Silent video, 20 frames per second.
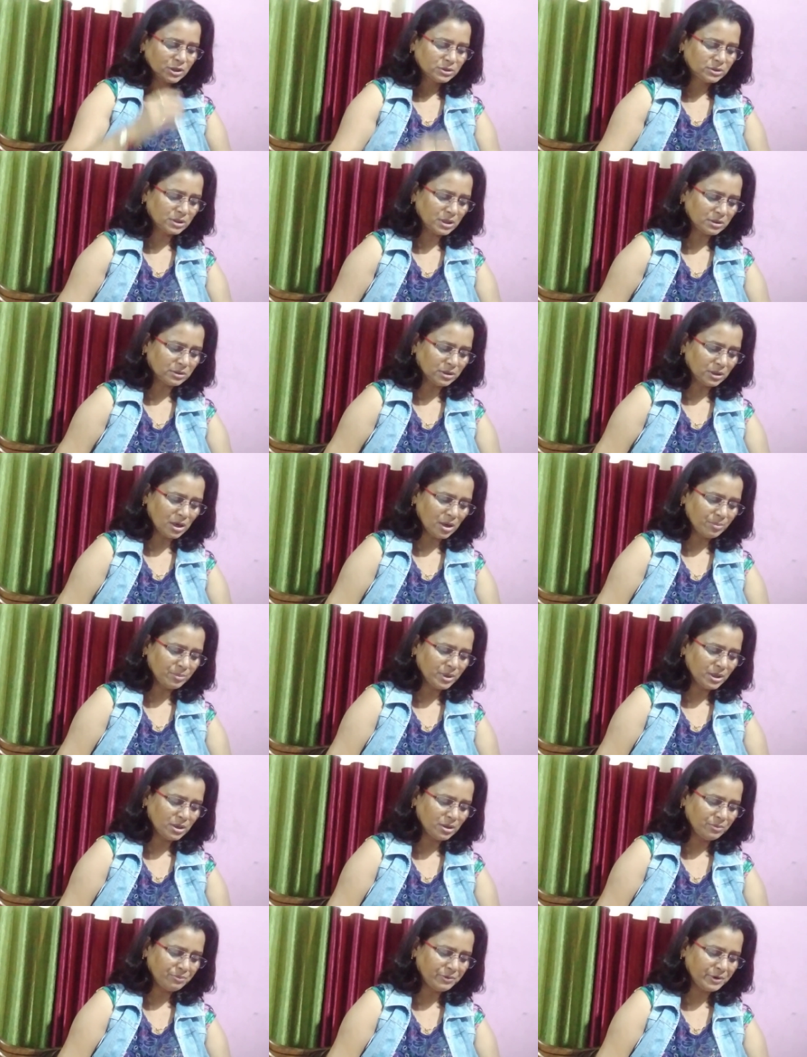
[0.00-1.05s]
Satanami
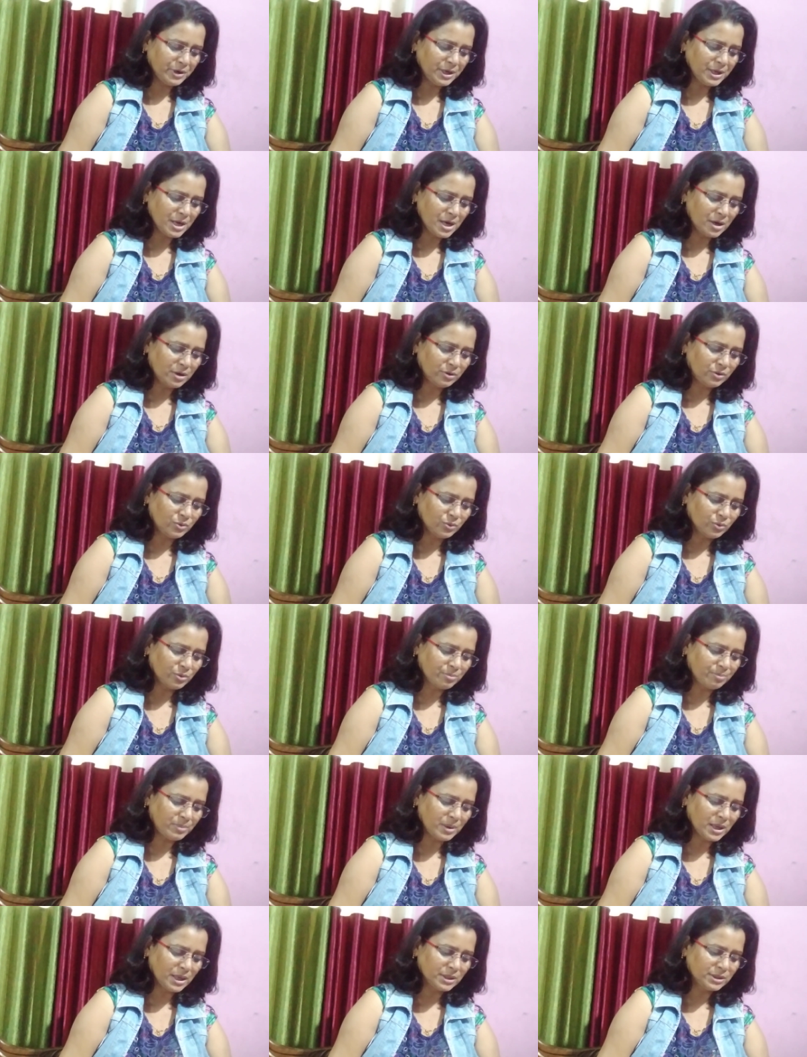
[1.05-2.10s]
rebellion took
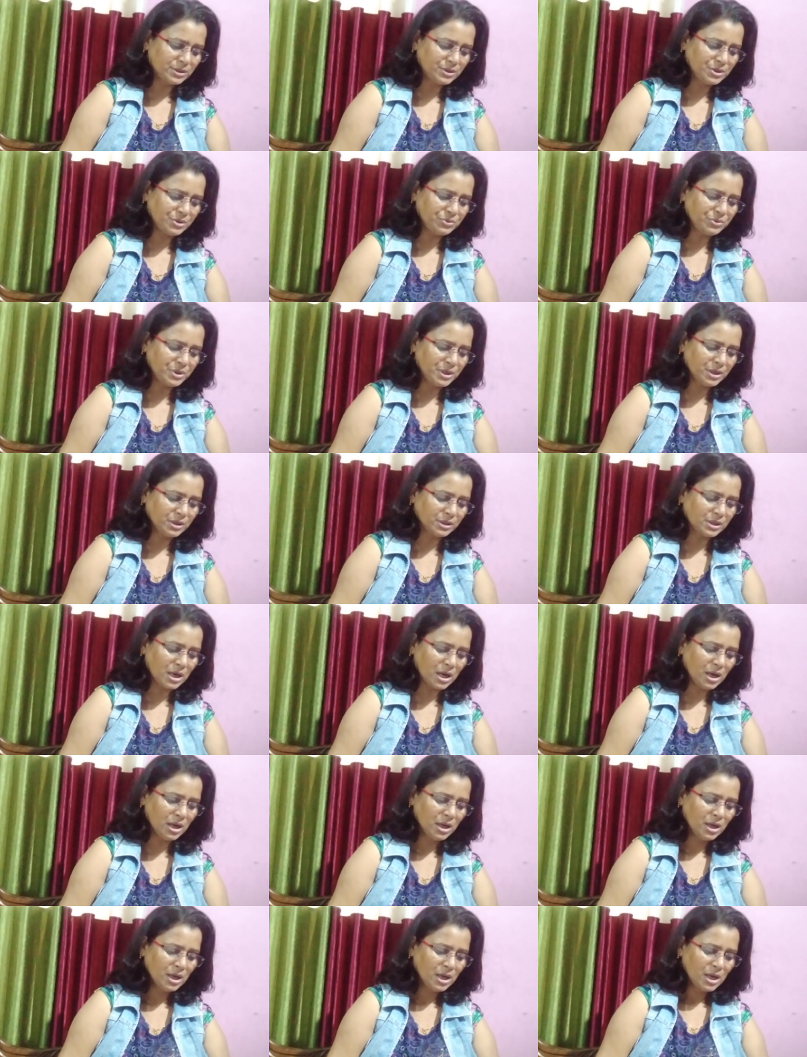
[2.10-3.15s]
place during the
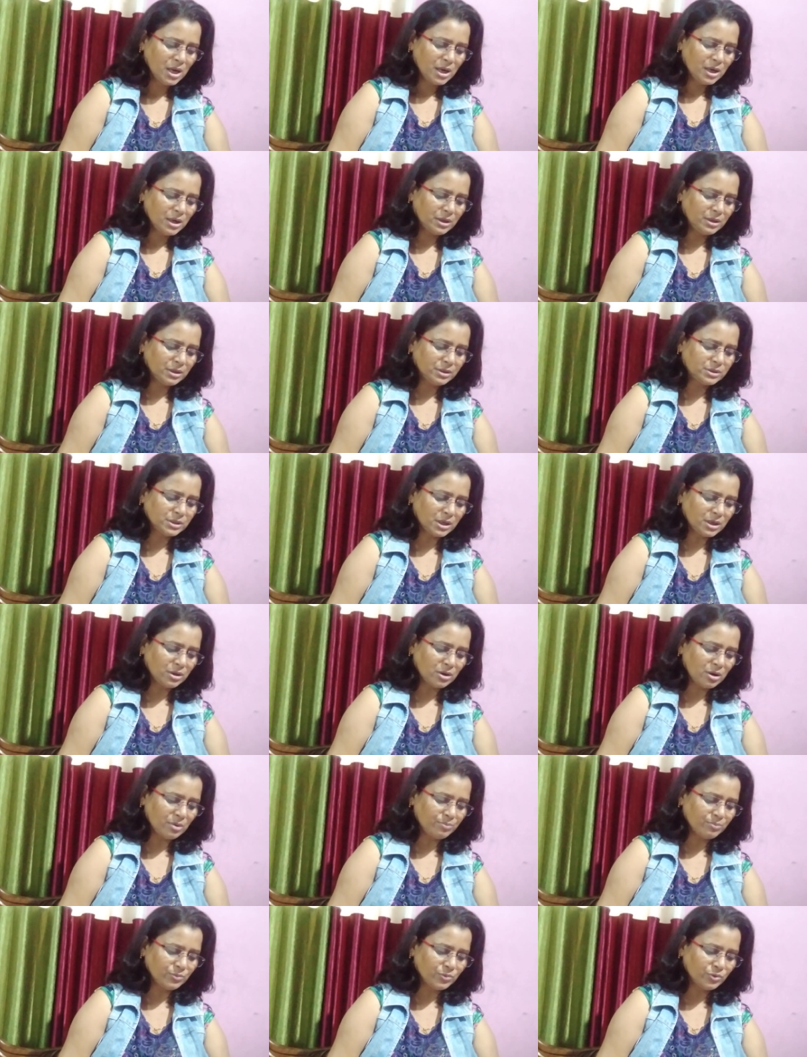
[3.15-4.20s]
reign
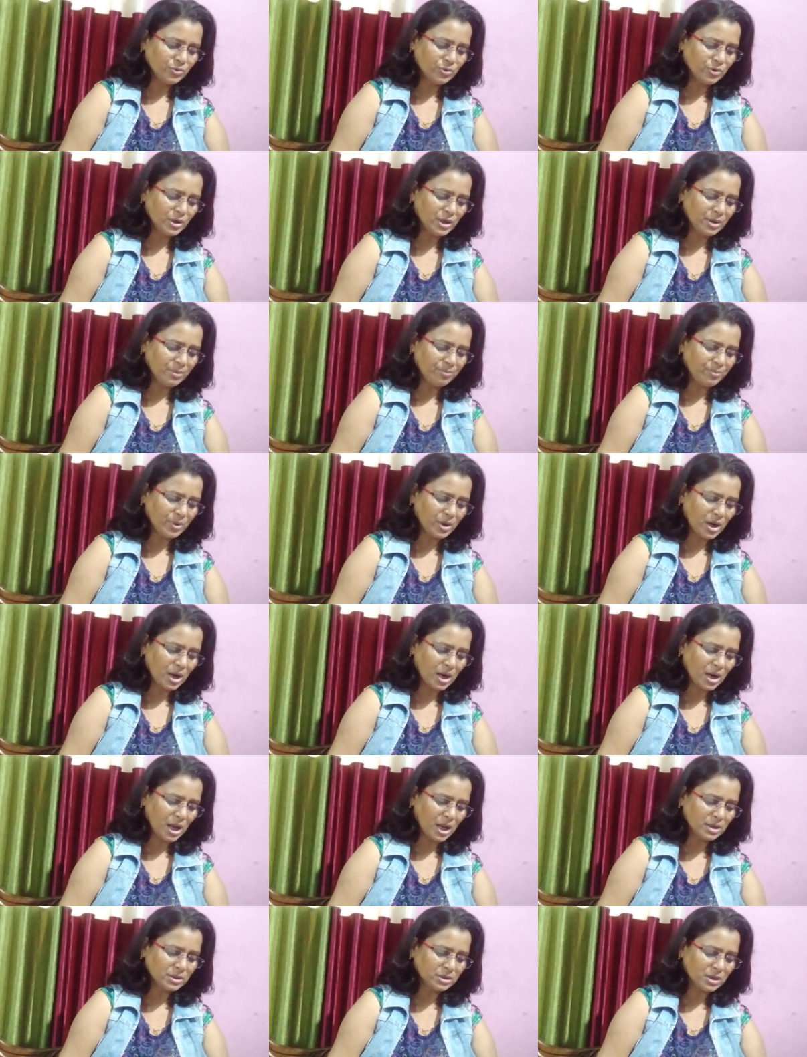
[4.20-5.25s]
of Mughal emperor.
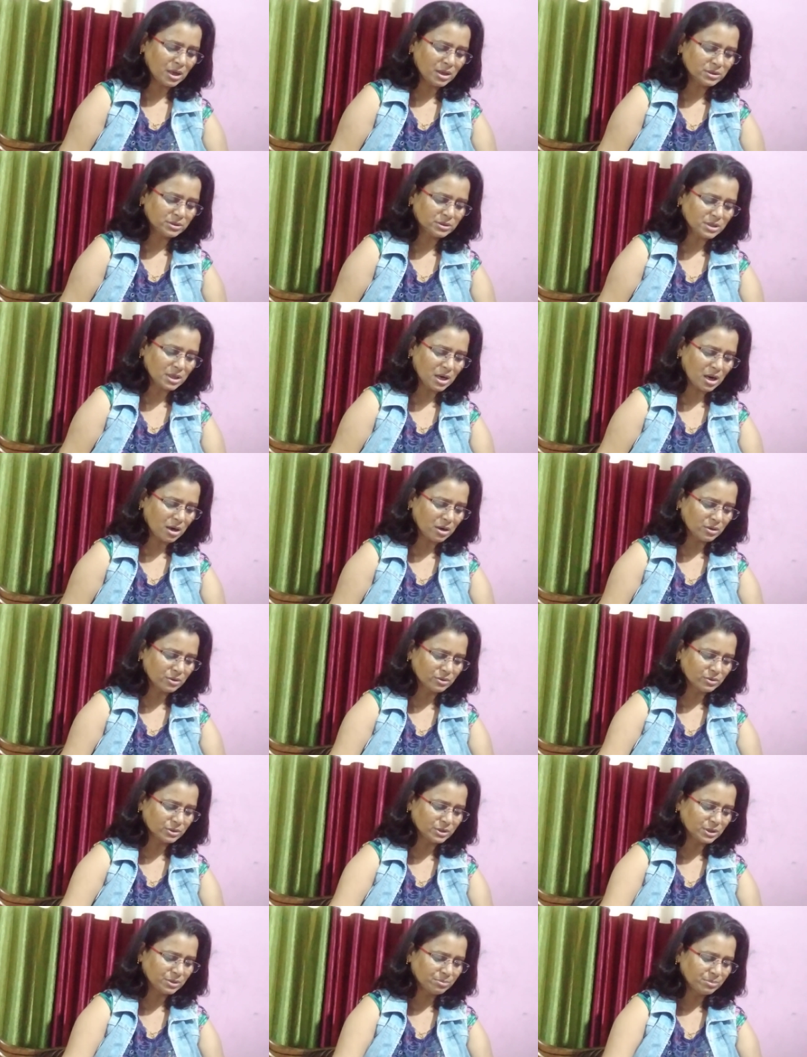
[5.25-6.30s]
Answer,
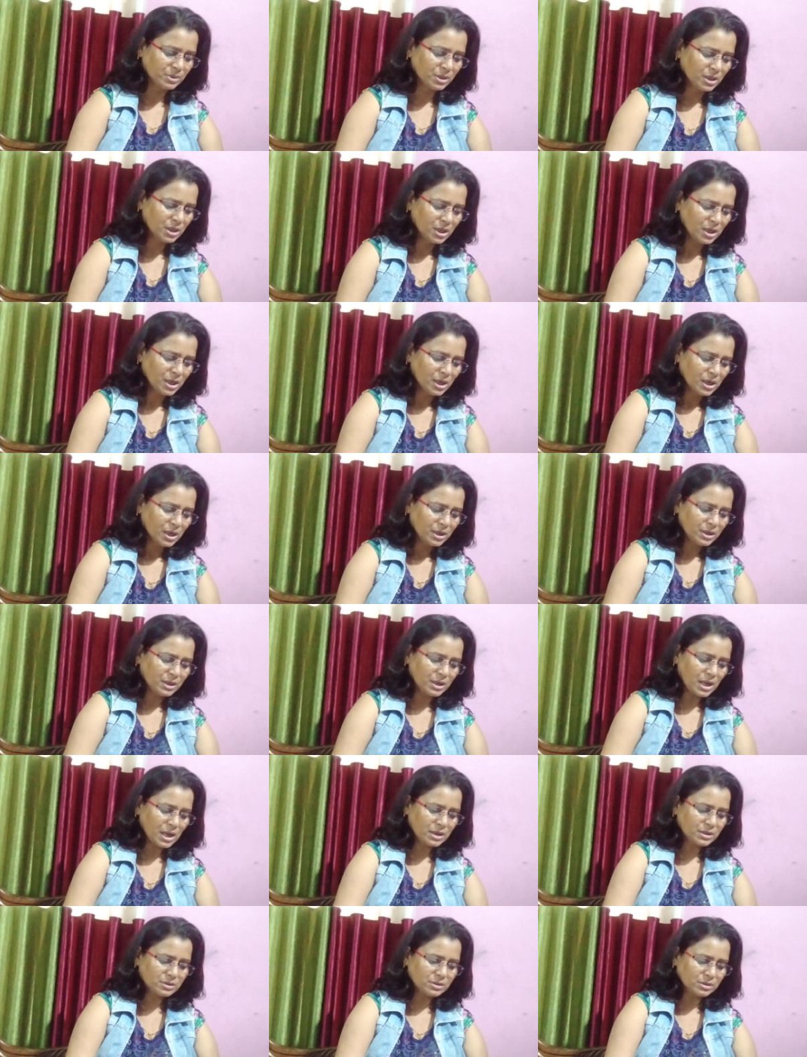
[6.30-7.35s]
Aurangzeb.
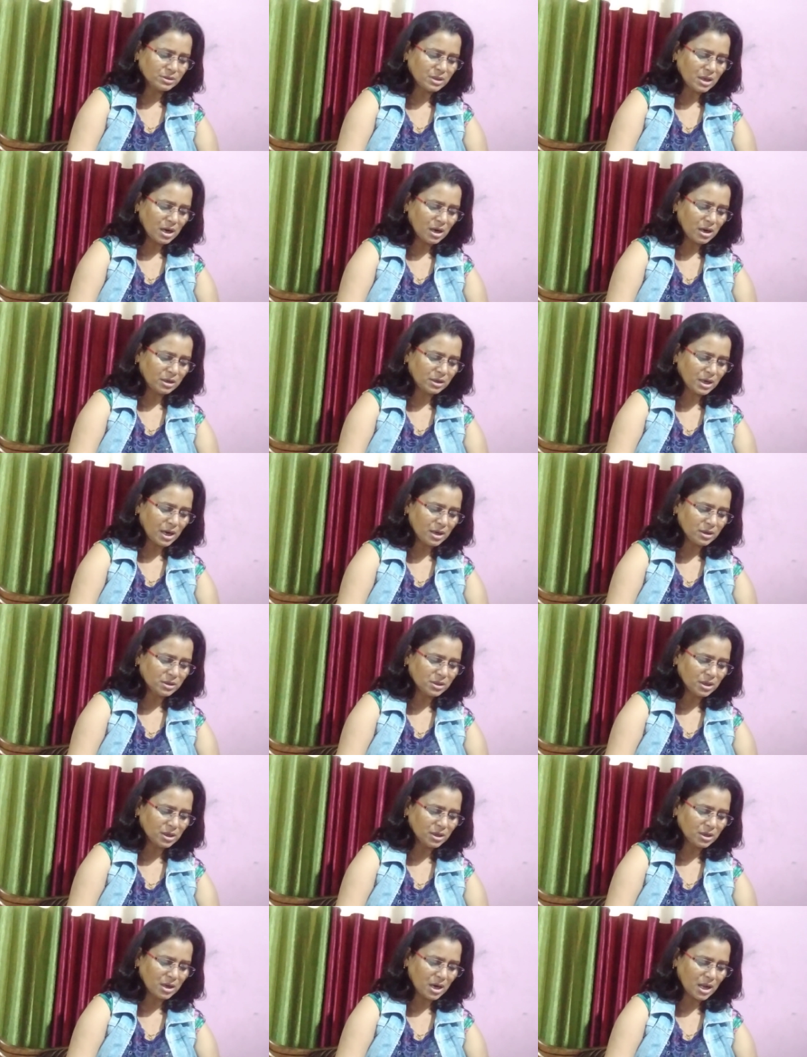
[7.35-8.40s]
Next, the
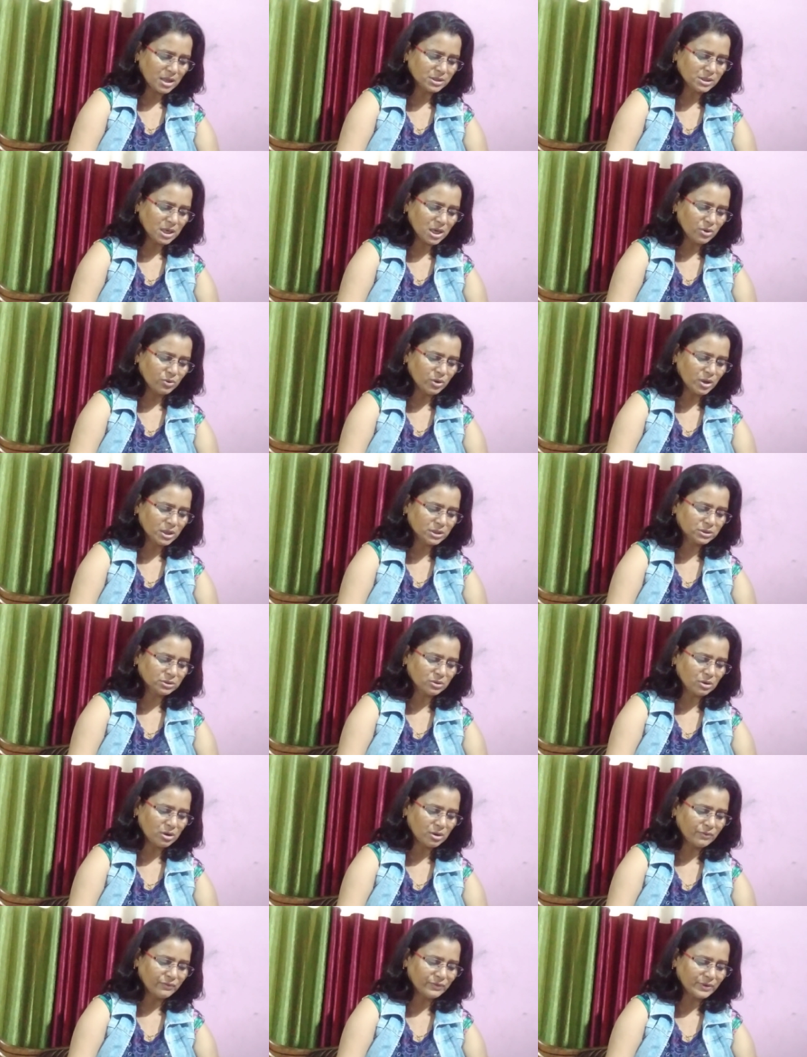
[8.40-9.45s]
title Raja was
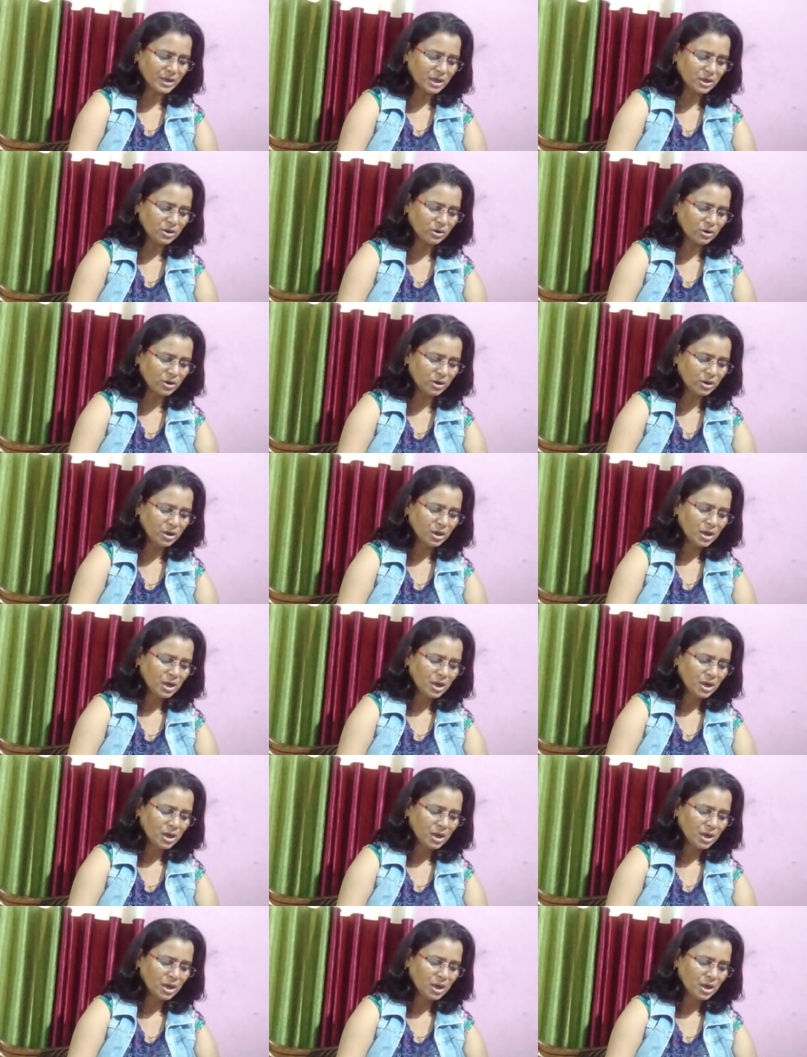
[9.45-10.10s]
conferred on